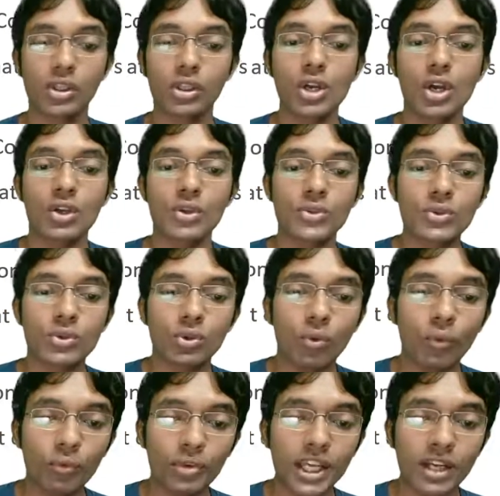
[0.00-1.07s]
So we
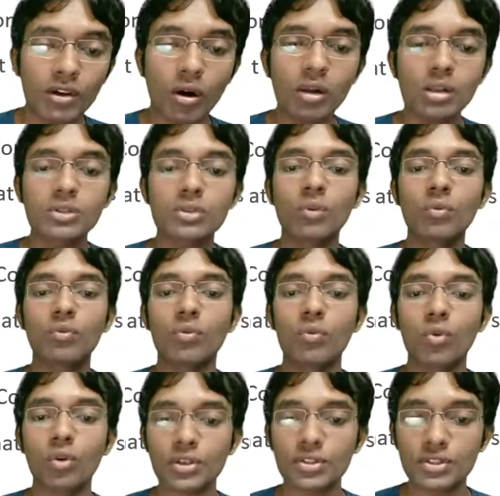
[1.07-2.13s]
can also
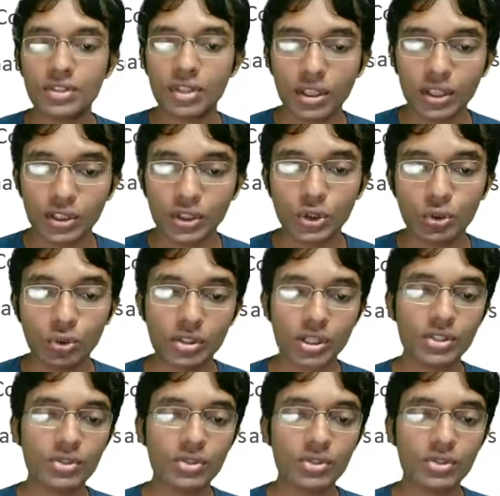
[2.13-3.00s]
force the users to